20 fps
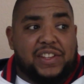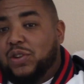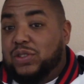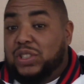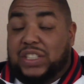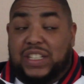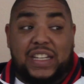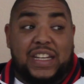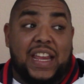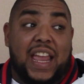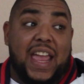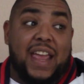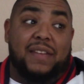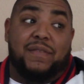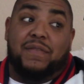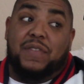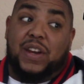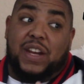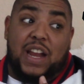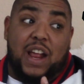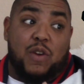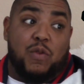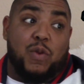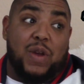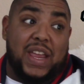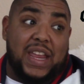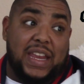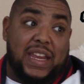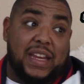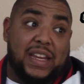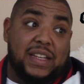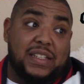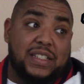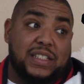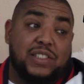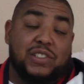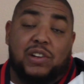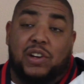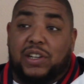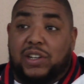So she had figured out ways. It
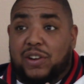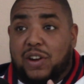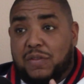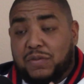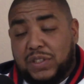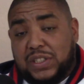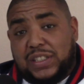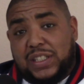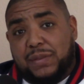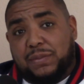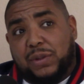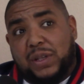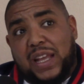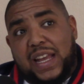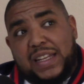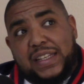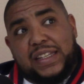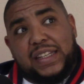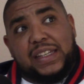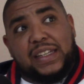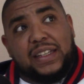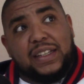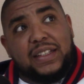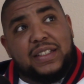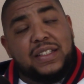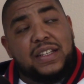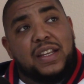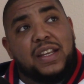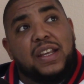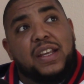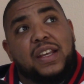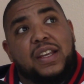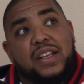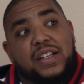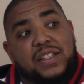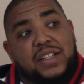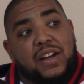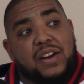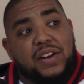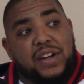started off with simple ideas,
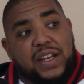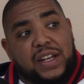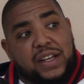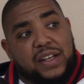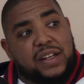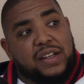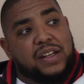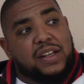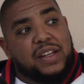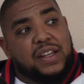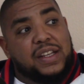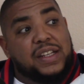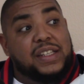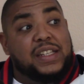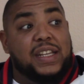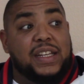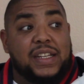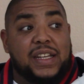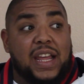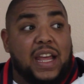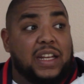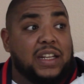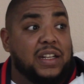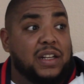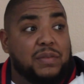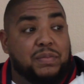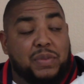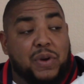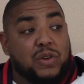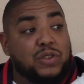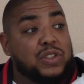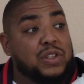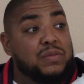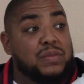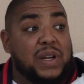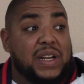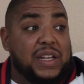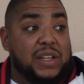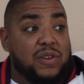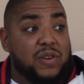turning $10 postal
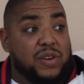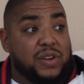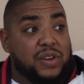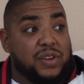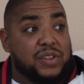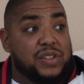money orders